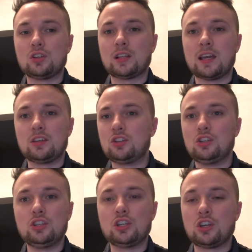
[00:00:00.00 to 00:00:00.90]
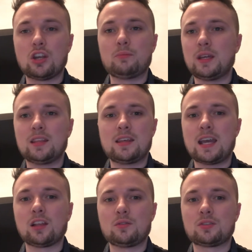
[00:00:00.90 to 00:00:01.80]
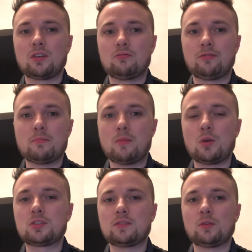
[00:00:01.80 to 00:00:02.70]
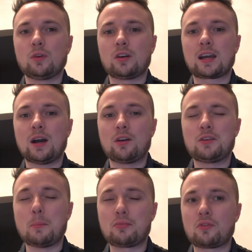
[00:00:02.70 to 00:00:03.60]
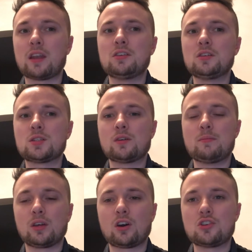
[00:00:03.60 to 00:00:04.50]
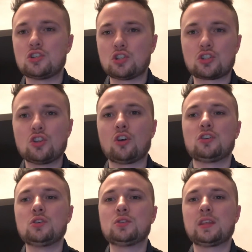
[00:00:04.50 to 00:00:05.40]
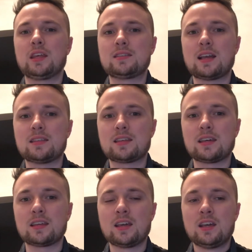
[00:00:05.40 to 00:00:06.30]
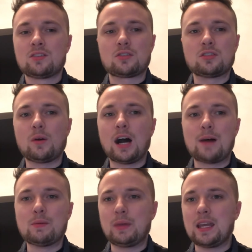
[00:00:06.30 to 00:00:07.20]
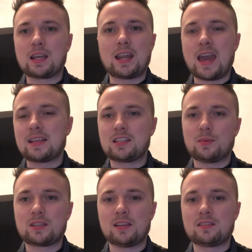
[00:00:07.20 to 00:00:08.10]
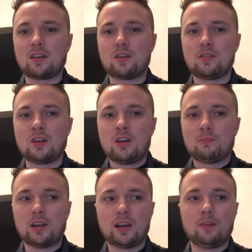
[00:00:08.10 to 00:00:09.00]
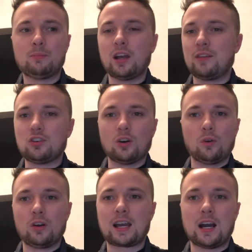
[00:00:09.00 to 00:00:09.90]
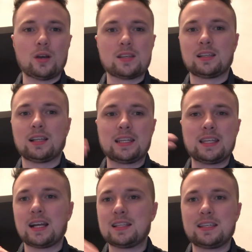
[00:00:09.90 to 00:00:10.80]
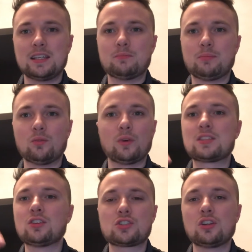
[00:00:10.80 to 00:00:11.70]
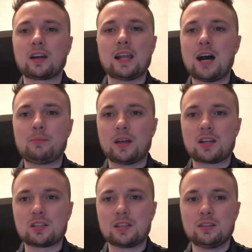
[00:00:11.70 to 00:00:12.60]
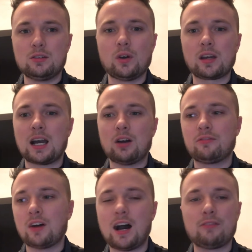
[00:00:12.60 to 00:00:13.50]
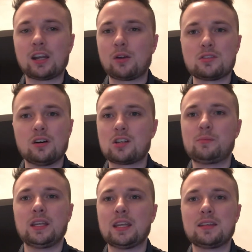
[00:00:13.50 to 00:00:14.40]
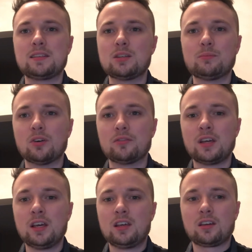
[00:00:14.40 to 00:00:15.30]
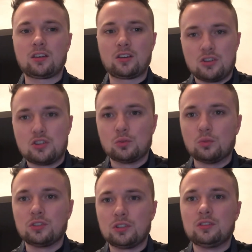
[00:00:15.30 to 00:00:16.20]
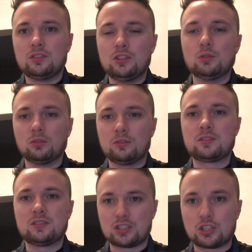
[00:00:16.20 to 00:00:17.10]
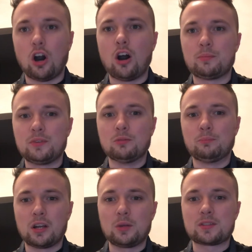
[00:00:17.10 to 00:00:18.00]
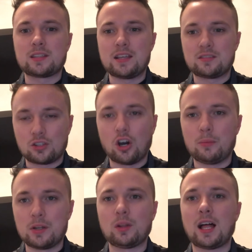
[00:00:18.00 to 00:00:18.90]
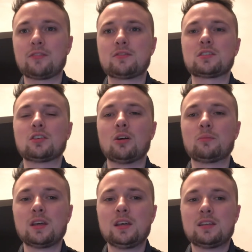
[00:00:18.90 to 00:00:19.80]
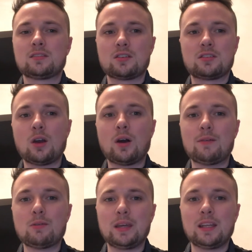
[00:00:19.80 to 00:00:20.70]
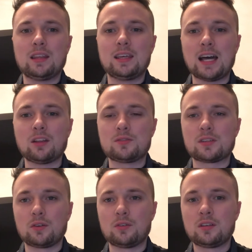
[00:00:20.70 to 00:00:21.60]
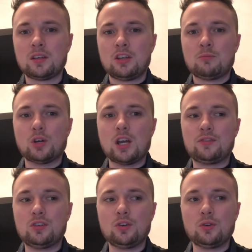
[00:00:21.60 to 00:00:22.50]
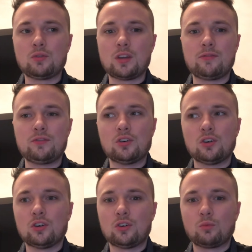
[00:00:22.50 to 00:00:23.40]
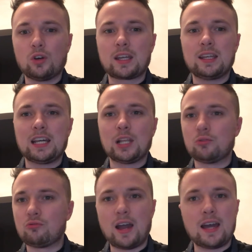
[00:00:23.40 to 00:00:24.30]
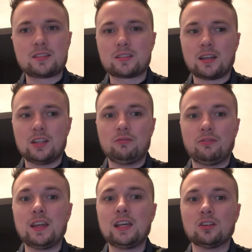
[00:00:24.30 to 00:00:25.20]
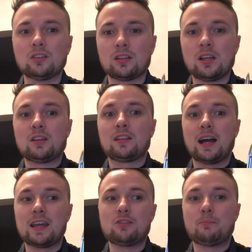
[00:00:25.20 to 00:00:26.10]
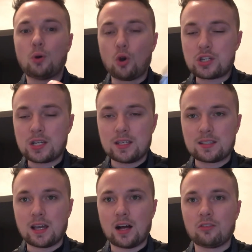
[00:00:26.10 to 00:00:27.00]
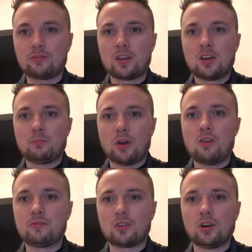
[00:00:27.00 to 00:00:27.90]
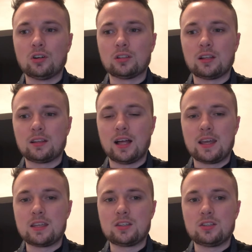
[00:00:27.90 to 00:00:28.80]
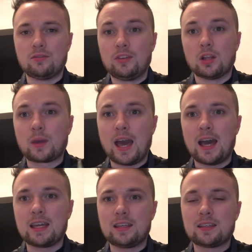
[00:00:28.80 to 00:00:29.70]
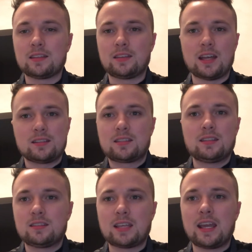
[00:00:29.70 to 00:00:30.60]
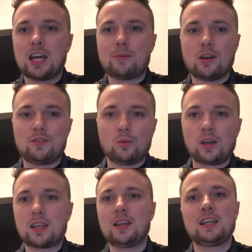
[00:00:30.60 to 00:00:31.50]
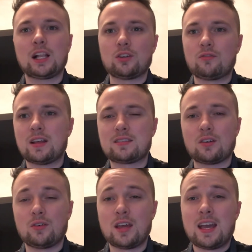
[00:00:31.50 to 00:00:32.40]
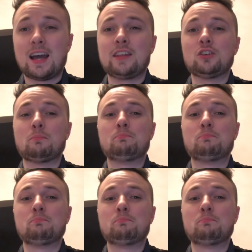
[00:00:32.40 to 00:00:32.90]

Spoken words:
like you're gonna be in the yellow zone for most of your workout if you're brand new to it, because you're just not used to the intensity. So there's no harm in being in an 80% zone, but if your workout is at like 90 and above, well, it's not going to happen actually. Your workout for half an hour is not going to be at 90 and above, because you'll stop. Your body will say stop, and you'll have to stop. So there's no harm in being in the yellow zone. But if you're working at yellow and red and you feel like you're pushing yourself, but overall like you feel okay, then stay in it. But if you're working in a yellow and a red zone and you're